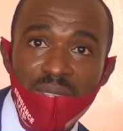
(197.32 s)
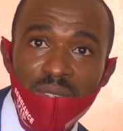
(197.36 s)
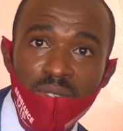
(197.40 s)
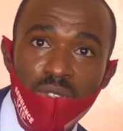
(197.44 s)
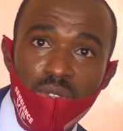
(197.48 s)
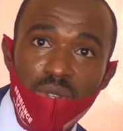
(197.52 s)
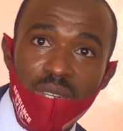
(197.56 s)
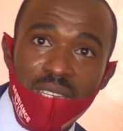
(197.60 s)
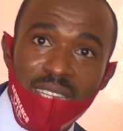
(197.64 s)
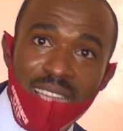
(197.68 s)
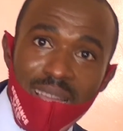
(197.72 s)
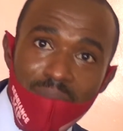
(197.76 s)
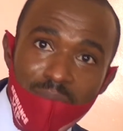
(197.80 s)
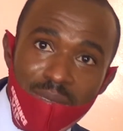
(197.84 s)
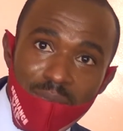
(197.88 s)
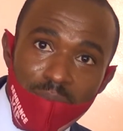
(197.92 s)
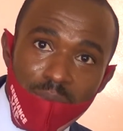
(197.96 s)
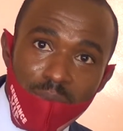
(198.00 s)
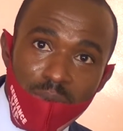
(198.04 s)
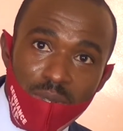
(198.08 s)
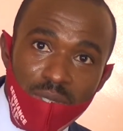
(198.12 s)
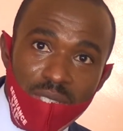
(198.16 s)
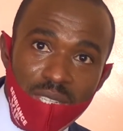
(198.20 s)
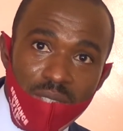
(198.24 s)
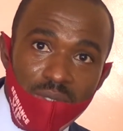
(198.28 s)
To the Gambian
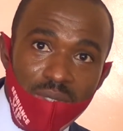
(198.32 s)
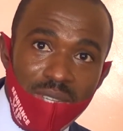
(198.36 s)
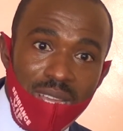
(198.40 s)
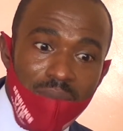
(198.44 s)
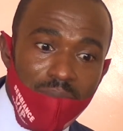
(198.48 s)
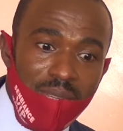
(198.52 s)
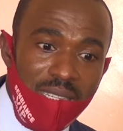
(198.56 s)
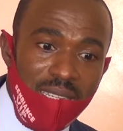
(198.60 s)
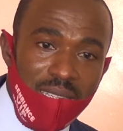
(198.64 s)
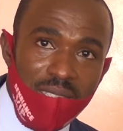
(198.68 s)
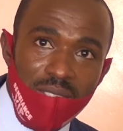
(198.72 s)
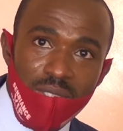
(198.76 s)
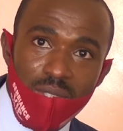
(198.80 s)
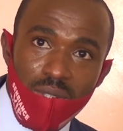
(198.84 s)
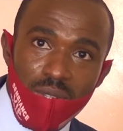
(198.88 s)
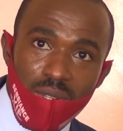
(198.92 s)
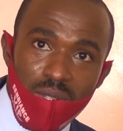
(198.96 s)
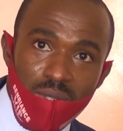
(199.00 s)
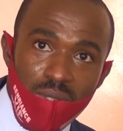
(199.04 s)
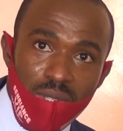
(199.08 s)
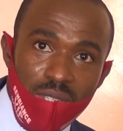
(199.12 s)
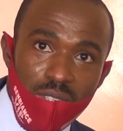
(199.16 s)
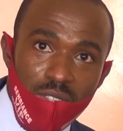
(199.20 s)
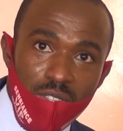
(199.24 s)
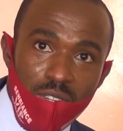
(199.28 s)
people, will say to you, Abayanda Sukono
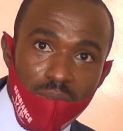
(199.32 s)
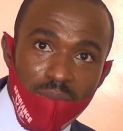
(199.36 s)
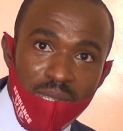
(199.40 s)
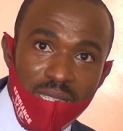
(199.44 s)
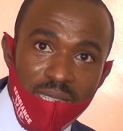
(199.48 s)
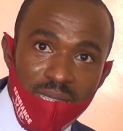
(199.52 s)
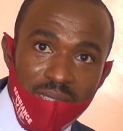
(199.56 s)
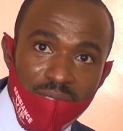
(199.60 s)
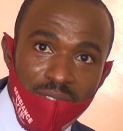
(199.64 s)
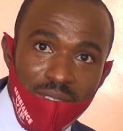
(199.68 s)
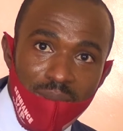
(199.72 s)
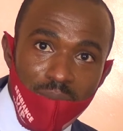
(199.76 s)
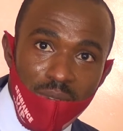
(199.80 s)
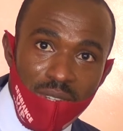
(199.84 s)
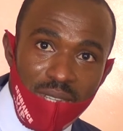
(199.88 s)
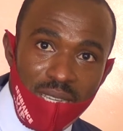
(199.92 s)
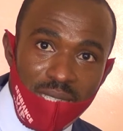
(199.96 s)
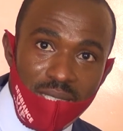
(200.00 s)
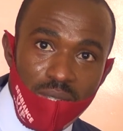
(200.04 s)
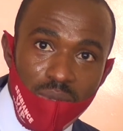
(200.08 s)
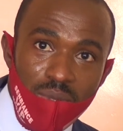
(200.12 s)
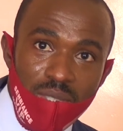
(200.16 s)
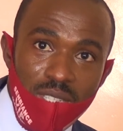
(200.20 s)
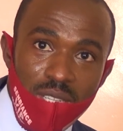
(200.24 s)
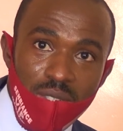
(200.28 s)
Kubayanda
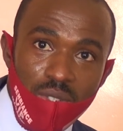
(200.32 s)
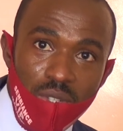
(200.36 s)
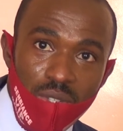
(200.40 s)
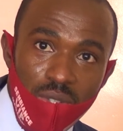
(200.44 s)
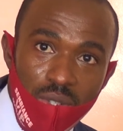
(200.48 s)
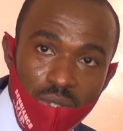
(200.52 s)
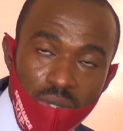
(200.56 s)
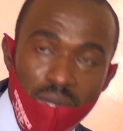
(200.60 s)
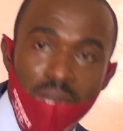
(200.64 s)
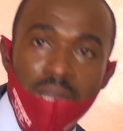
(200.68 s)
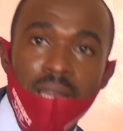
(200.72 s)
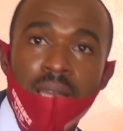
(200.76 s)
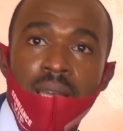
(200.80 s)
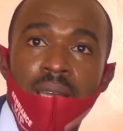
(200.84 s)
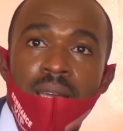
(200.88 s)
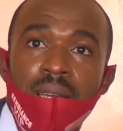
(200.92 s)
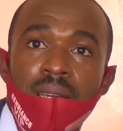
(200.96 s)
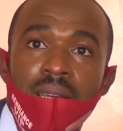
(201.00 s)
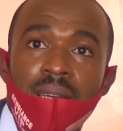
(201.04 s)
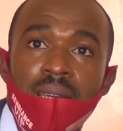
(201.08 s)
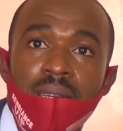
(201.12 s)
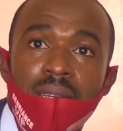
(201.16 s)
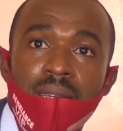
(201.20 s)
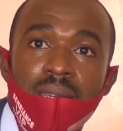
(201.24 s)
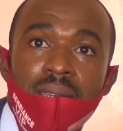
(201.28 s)
Famuketa, will say to you,
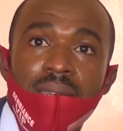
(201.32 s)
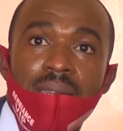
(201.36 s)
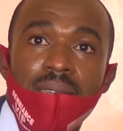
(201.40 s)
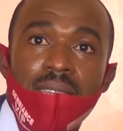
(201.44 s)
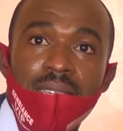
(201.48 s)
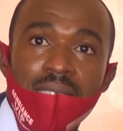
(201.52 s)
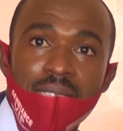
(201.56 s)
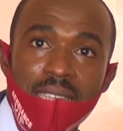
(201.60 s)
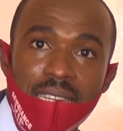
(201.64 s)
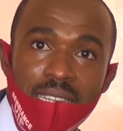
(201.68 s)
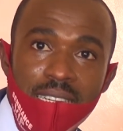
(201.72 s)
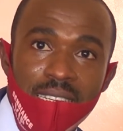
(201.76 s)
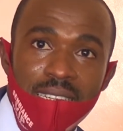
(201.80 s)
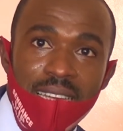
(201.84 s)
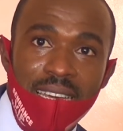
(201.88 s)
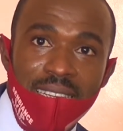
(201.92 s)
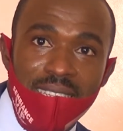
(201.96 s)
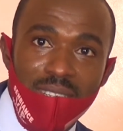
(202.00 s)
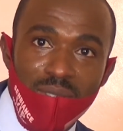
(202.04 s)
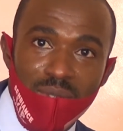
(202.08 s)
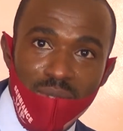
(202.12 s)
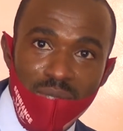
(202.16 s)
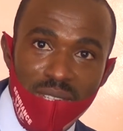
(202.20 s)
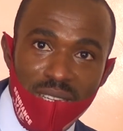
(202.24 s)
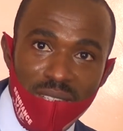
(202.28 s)
we
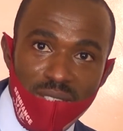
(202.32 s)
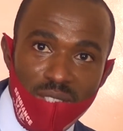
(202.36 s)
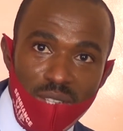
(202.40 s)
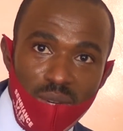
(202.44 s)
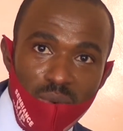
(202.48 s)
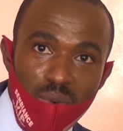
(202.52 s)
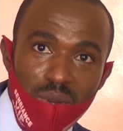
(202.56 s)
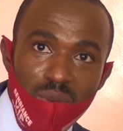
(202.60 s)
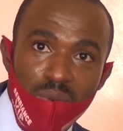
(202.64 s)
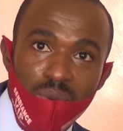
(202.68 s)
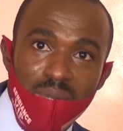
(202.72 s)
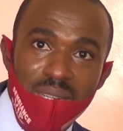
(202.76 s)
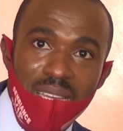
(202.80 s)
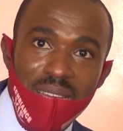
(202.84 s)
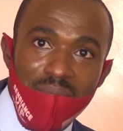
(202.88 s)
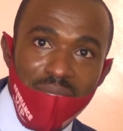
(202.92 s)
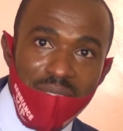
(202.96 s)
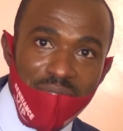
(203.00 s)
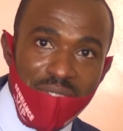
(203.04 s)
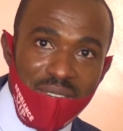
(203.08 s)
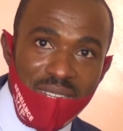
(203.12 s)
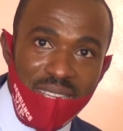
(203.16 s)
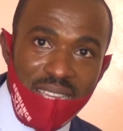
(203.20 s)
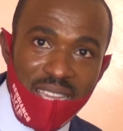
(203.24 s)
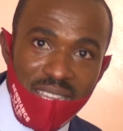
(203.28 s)
won't ever
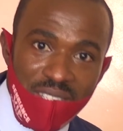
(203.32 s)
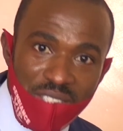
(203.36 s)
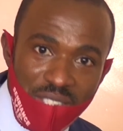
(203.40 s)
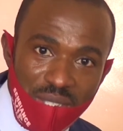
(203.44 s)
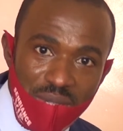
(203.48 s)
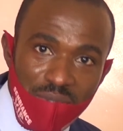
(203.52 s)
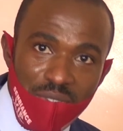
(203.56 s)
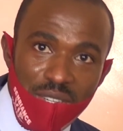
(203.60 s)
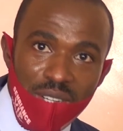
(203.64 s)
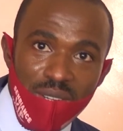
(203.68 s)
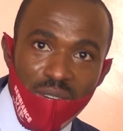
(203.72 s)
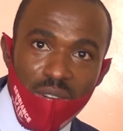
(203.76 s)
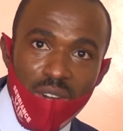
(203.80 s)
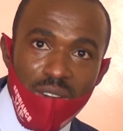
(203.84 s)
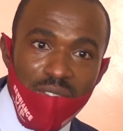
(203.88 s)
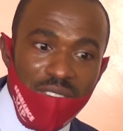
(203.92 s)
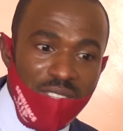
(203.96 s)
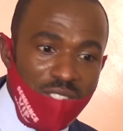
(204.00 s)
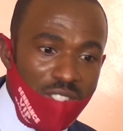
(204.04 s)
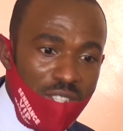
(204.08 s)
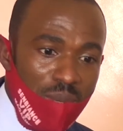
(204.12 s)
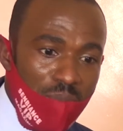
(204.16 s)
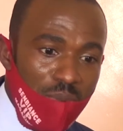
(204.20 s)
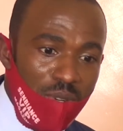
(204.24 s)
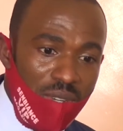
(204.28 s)
forget you for the love and
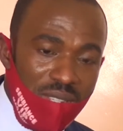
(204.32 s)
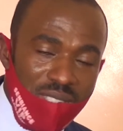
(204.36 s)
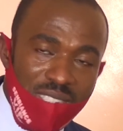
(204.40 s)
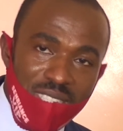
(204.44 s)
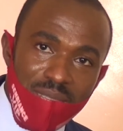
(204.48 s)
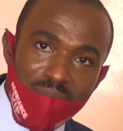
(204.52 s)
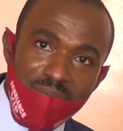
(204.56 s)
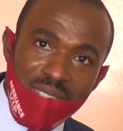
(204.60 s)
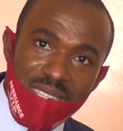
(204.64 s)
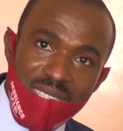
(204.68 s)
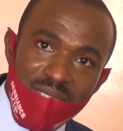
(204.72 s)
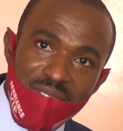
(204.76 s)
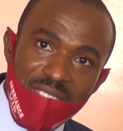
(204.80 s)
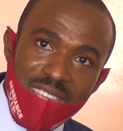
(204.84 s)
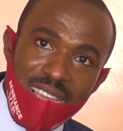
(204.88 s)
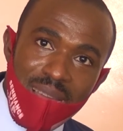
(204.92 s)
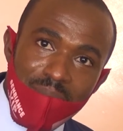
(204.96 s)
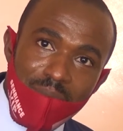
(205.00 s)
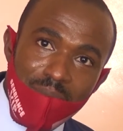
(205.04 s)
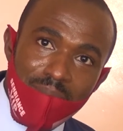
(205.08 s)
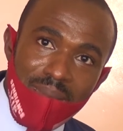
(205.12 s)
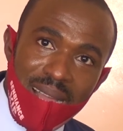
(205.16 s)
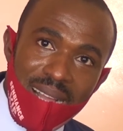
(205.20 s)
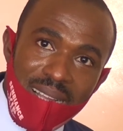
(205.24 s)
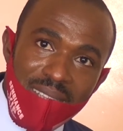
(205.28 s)
support of Sembians
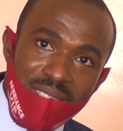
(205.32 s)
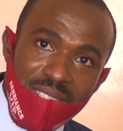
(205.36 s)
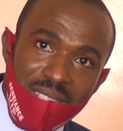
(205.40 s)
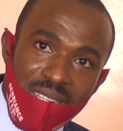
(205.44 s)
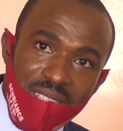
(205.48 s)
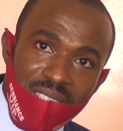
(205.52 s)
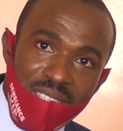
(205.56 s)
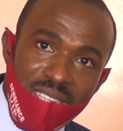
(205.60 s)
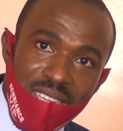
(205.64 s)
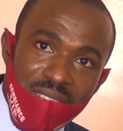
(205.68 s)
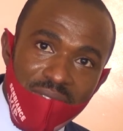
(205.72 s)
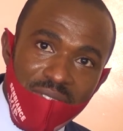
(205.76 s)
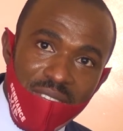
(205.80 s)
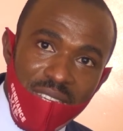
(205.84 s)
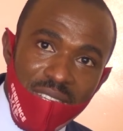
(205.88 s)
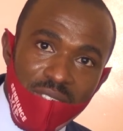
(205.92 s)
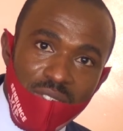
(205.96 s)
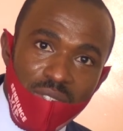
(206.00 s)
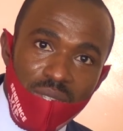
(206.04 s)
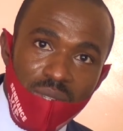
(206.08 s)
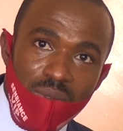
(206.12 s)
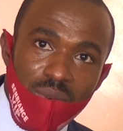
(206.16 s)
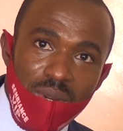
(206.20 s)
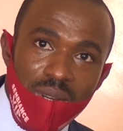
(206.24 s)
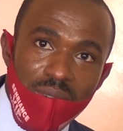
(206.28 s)
VIP Magazine and TV,
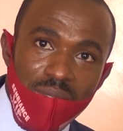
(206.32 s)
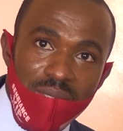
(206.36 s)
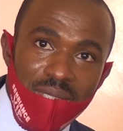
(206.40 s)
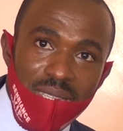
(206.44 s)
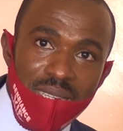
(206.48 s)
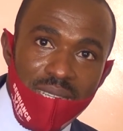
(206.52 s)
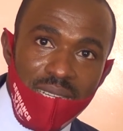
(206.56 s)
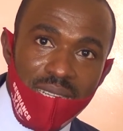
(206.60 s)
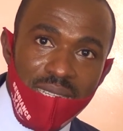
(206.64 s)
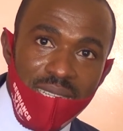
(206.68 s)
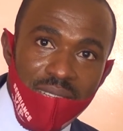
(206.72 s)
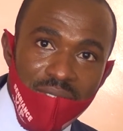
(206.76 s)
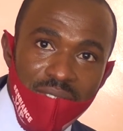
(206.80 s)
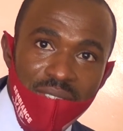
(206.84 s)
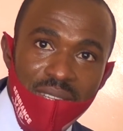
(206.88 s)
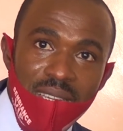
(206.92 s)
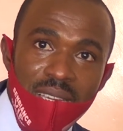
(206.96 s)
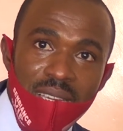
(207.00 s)
to the world of Zenangadef.